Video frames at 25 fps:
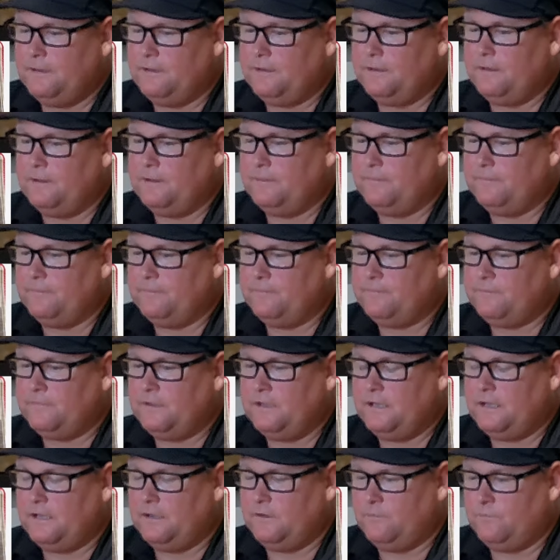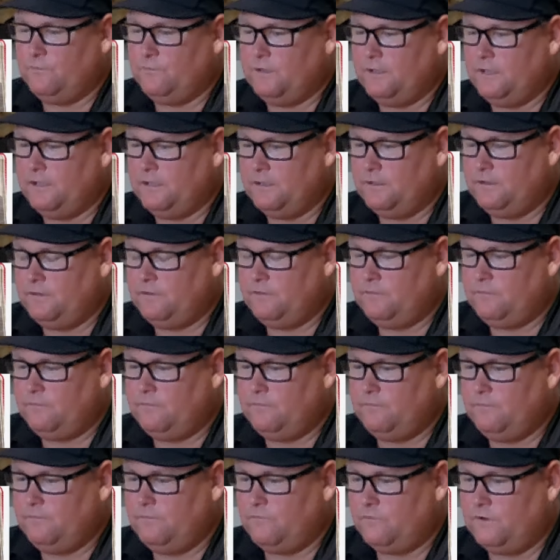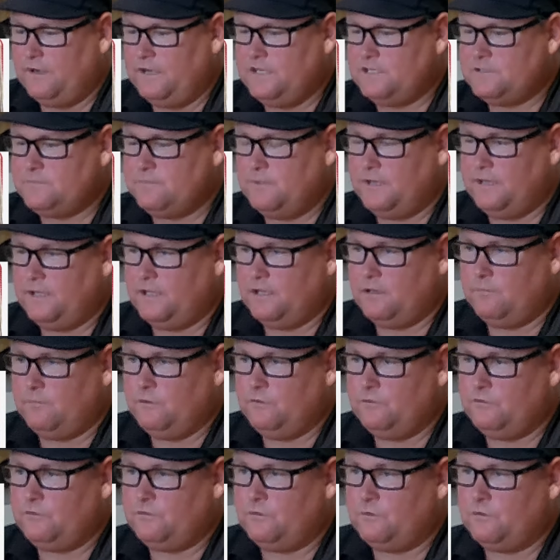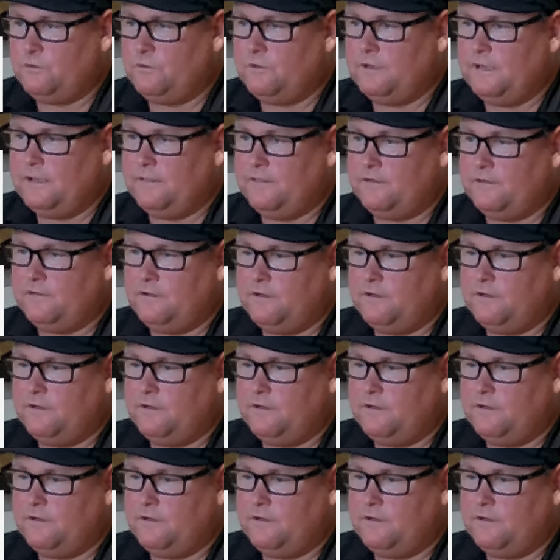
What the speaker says: And we had raised money at a boot toll, and at the